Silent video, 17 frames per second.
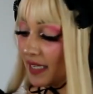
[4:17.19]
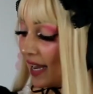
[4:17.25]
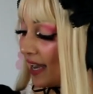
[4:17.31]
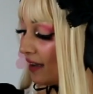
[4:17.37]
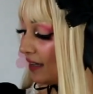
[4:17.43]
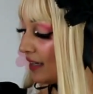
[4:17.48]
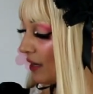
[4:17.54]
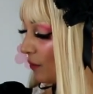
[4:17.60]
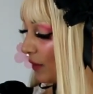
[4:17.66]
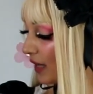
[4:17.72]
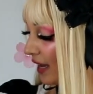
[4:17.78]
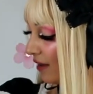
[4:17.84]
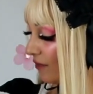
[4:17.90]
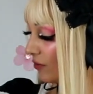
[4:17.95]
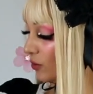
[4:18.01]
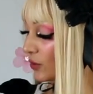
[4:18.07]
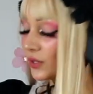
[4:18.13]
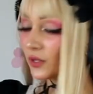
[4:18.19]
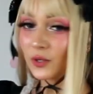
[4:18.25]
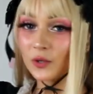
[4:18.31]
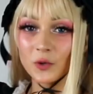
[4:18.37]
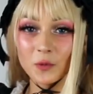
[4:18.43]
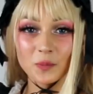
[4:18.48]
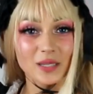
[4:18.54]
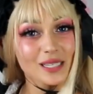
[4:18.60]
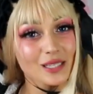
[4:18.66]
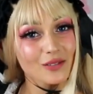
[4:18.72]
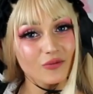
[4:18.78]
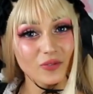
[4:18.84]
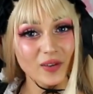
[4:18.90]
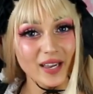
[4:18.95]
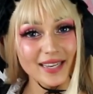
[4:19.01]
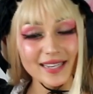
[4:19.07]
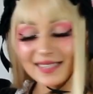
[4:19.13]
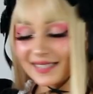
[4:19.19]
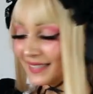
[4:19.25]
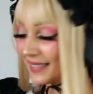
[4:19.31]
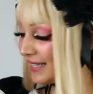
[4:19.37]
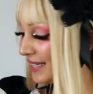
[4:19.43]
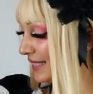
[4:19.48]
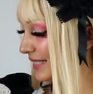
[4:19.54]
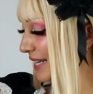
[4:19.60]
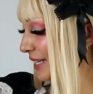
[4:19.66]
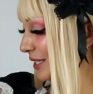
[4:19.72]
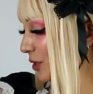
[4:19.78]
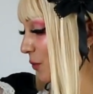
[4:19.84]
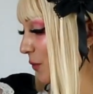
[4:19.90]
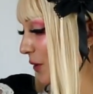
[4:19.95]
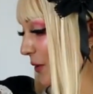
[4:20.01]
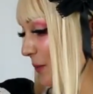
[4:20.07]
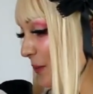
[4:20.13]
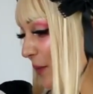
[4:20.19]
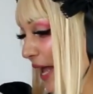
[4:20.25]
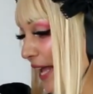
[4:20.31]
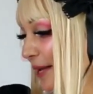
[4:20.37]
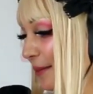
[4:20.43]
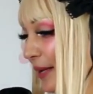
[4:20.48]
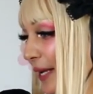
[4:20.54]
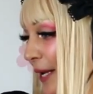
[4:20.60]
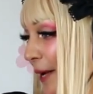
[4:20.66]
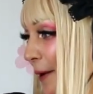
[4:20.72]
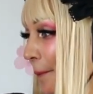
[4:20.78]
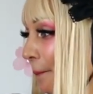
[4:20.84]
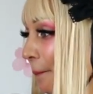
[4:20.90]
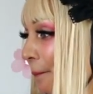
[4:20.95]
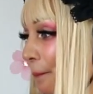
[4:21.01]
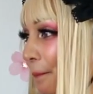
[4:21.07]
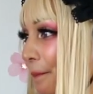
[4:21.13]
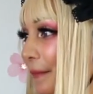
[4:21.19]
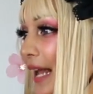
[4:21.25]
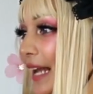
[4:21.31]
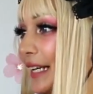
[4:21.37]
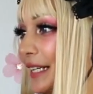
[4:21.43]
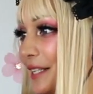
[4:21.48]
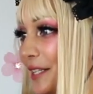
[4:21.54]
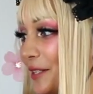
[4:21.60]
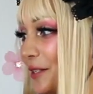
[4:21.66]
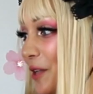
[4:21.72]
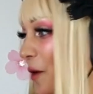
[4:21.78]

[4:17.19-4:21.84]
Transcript: down and we have also Kumya's face and it says the word baby and it's